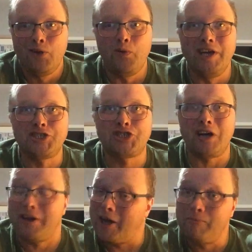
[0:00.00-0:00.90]

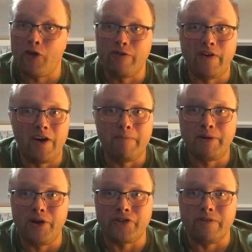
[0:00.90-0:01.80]
I'm not a violent
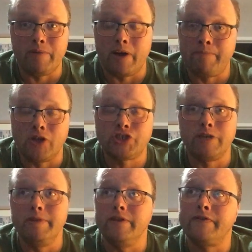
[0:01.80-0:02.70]
person, but I punched
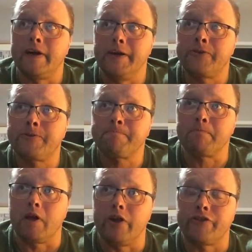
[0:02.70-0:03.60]
him in the face
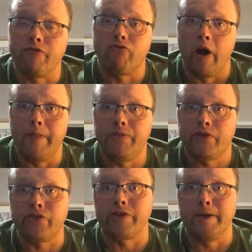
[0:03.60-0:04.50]
and I said, right,
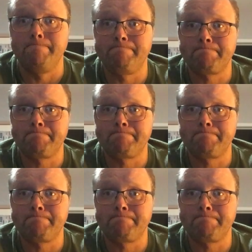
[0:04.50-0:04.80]
this is it.